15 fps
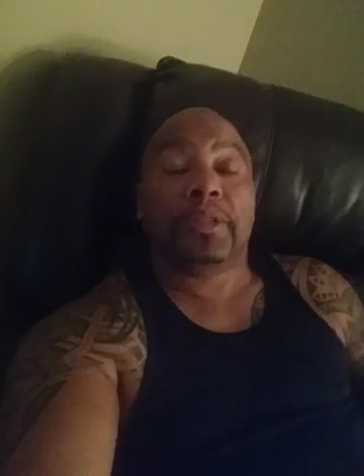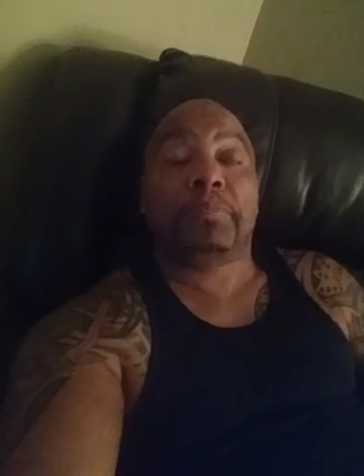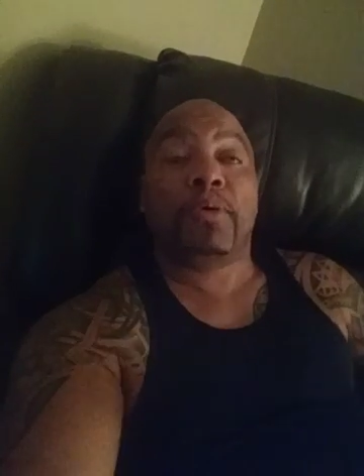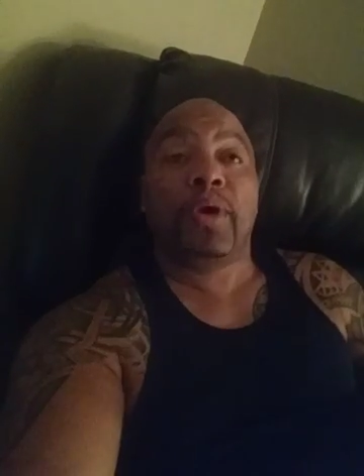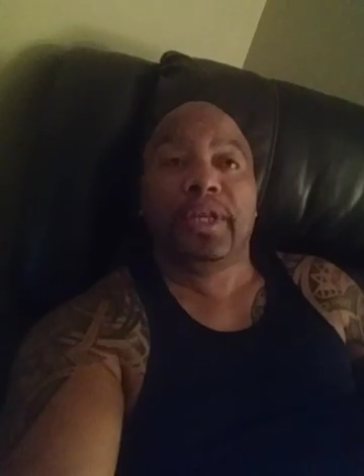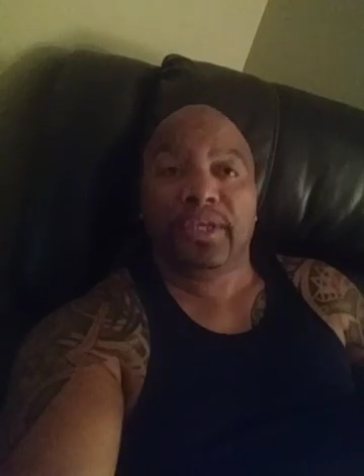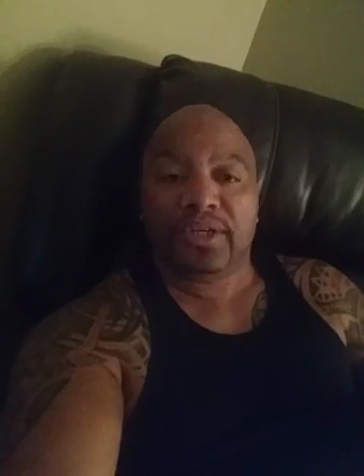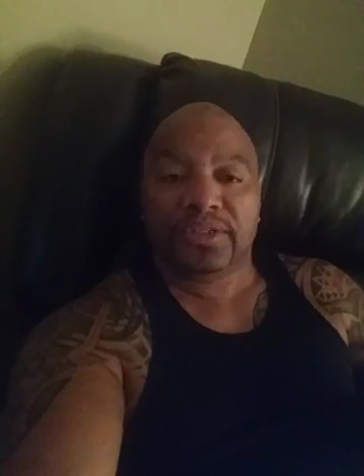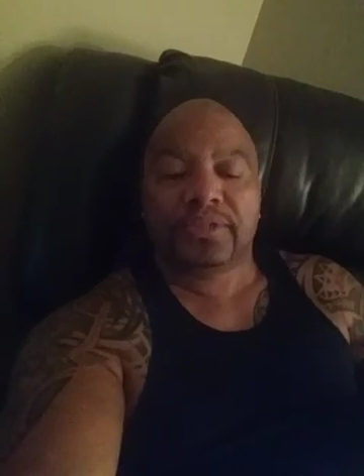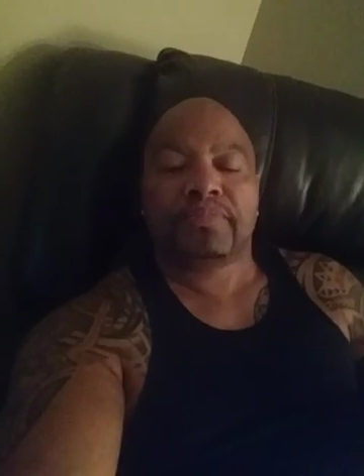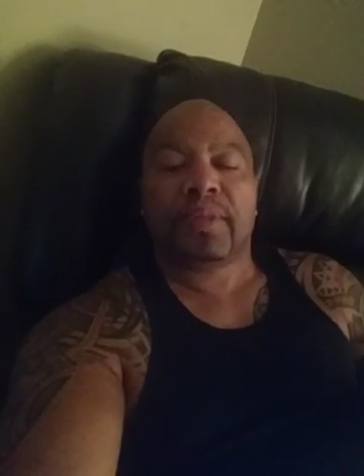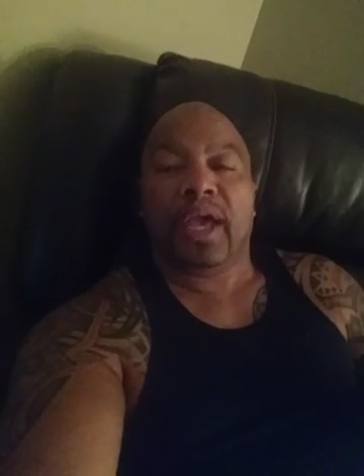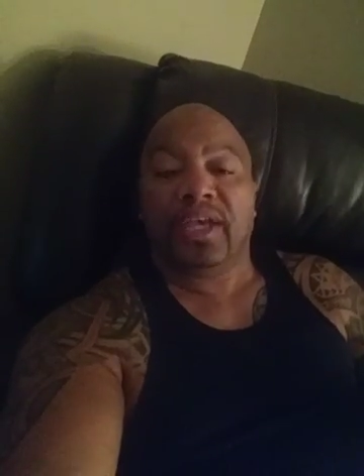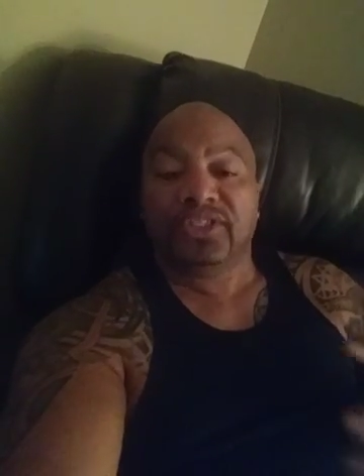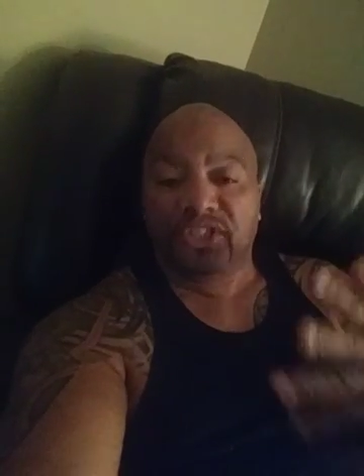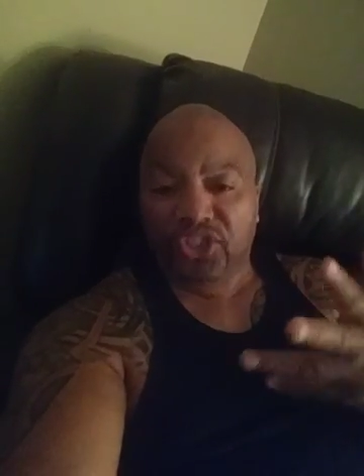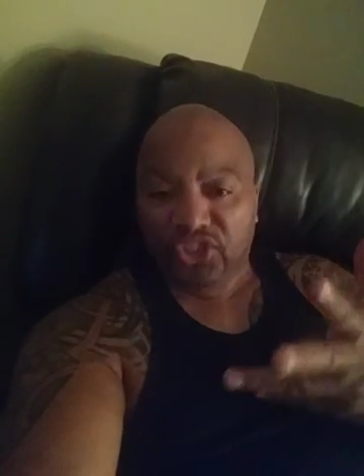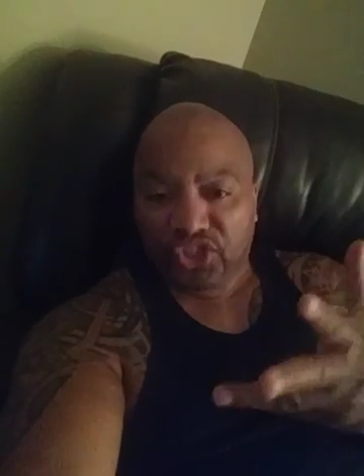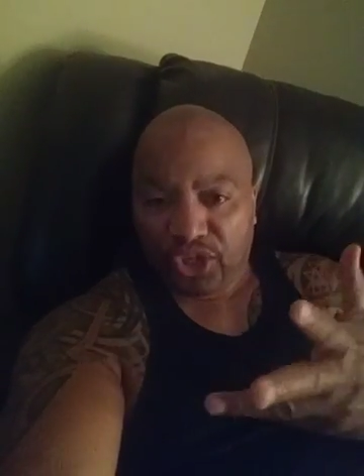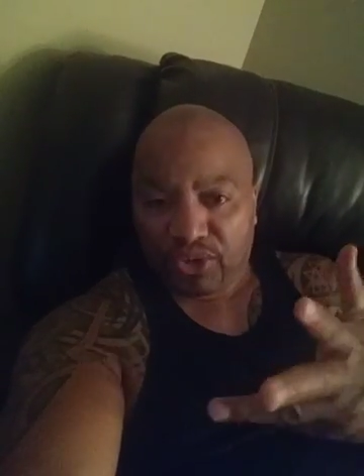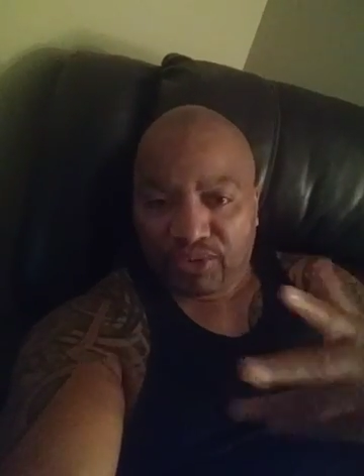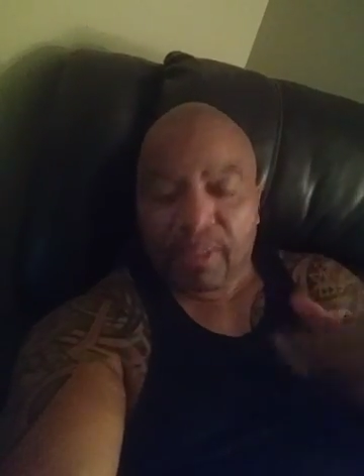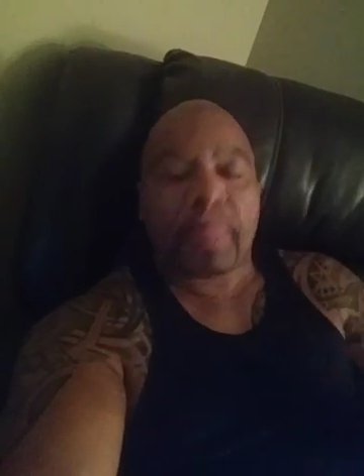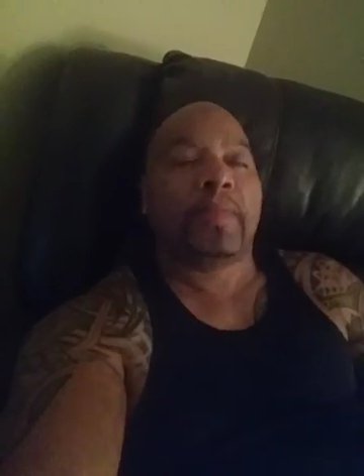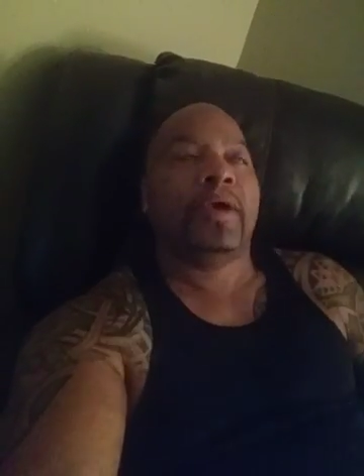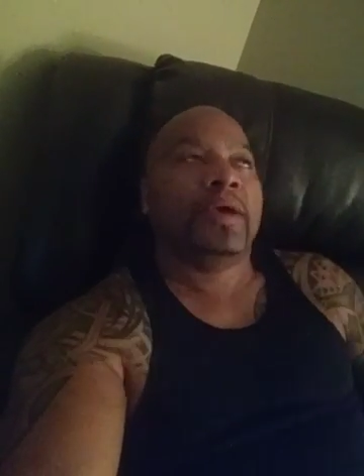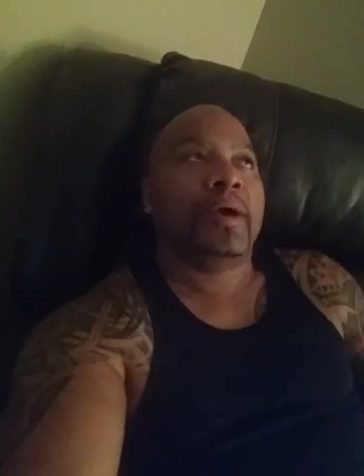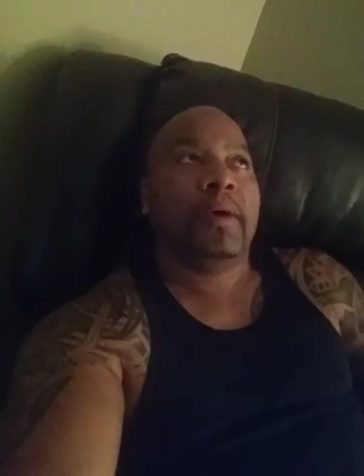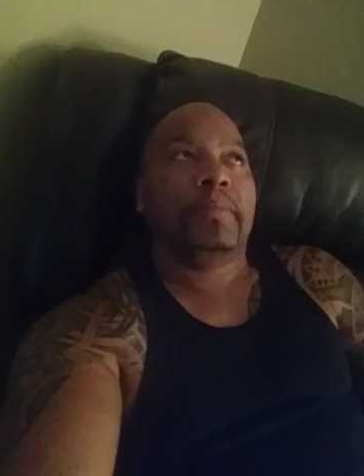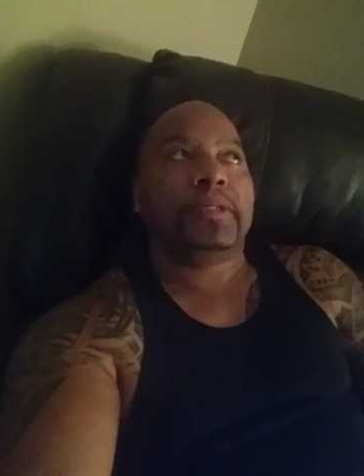But the point is, that's just a joke.
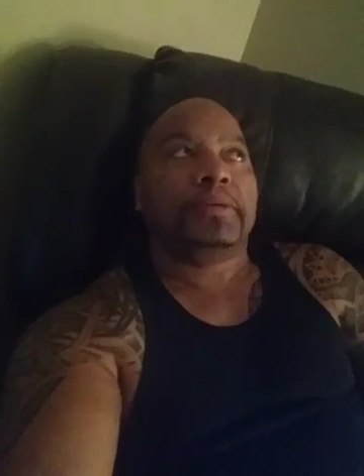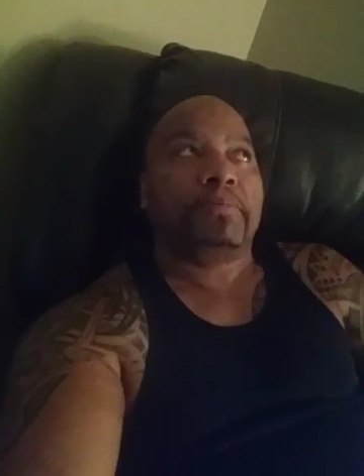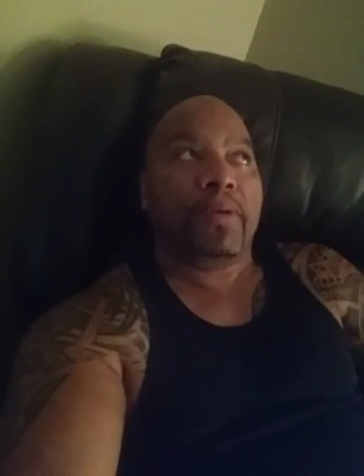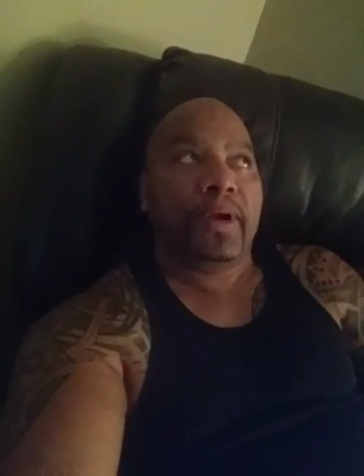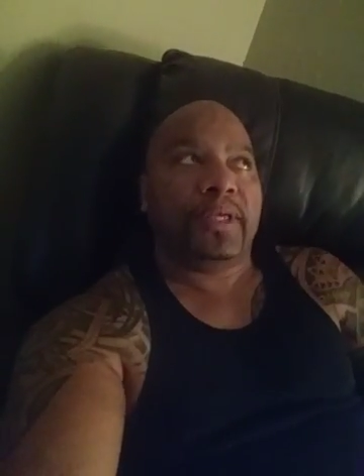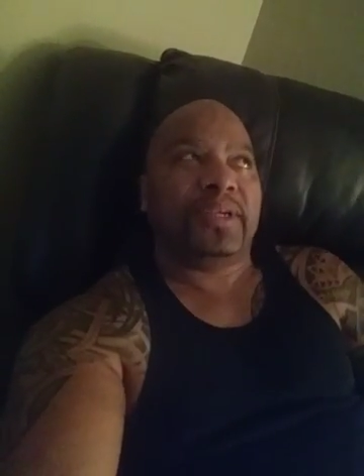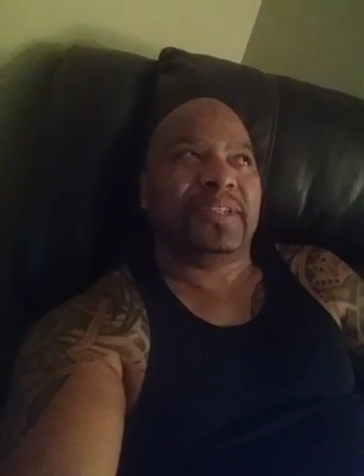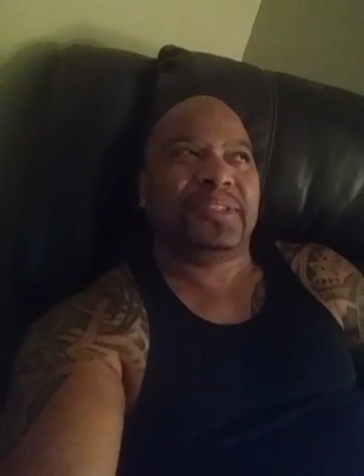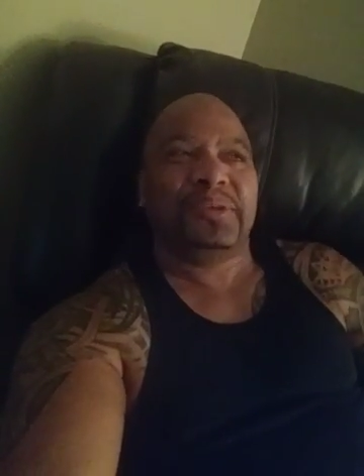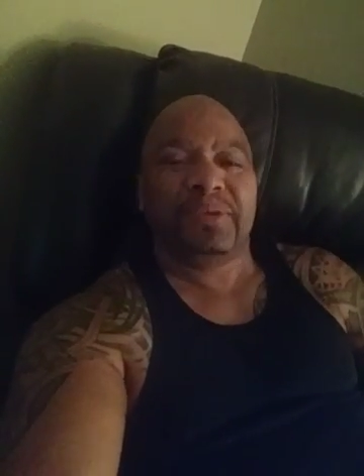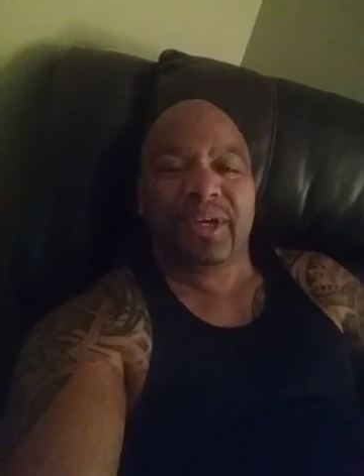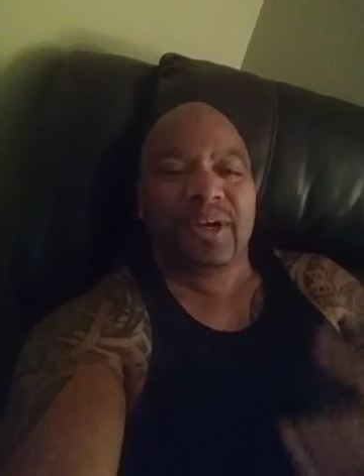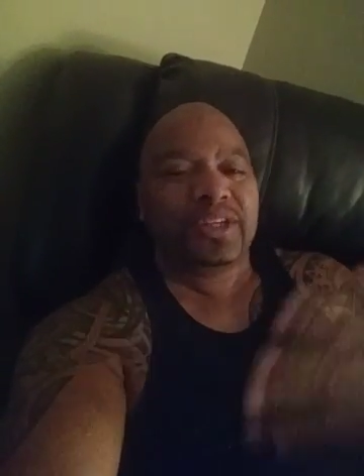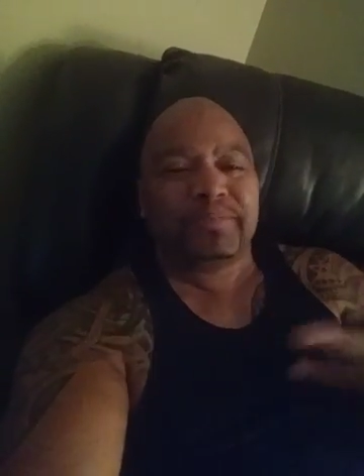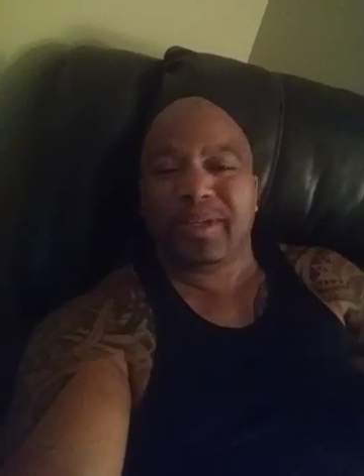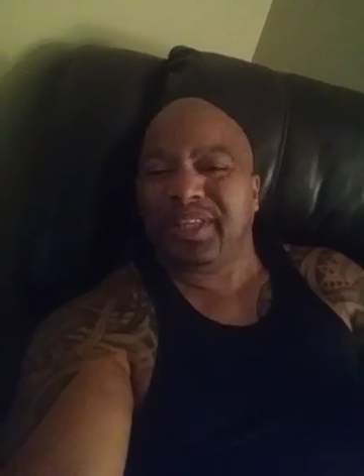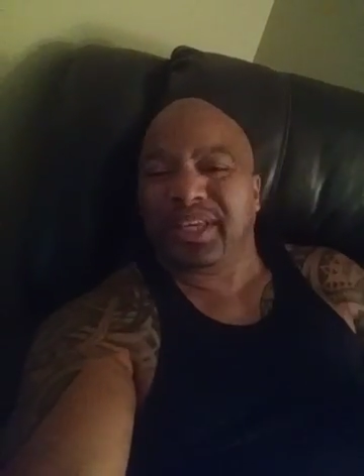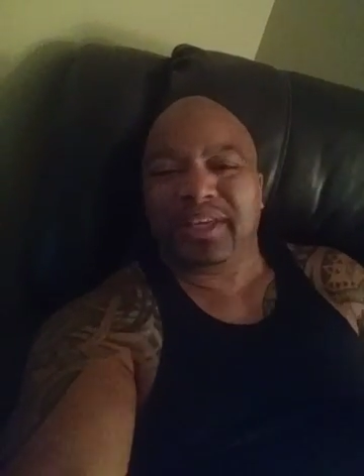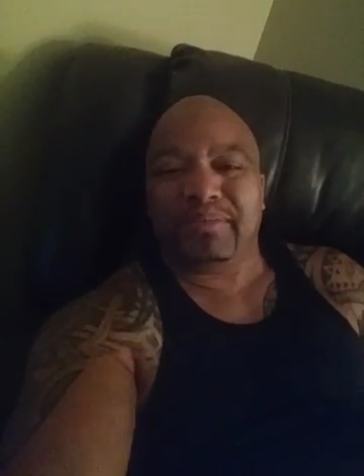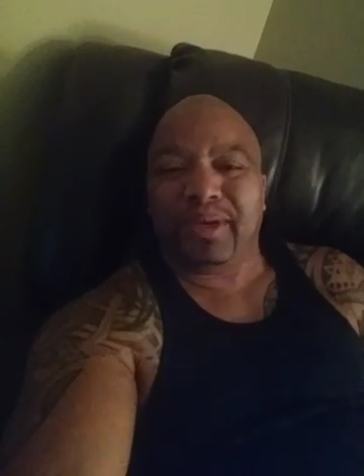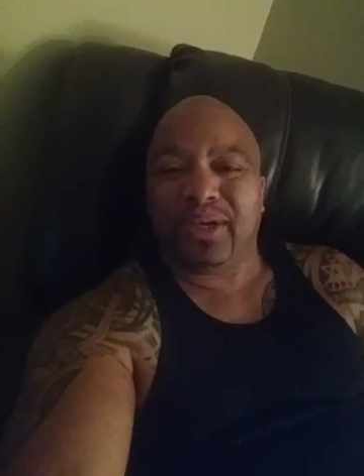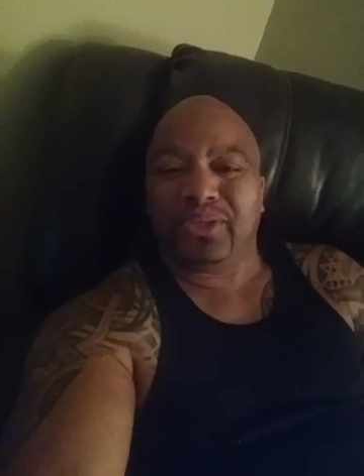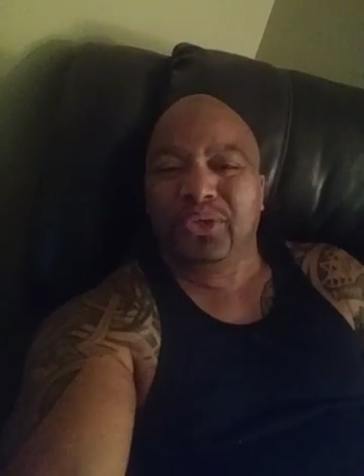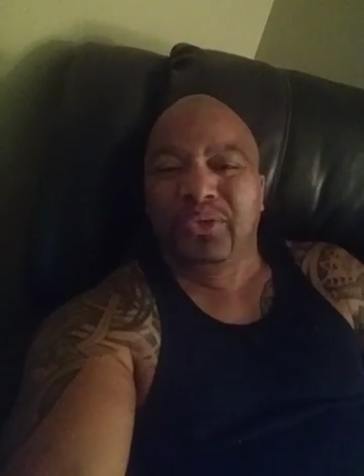The point is, who cares about the emails?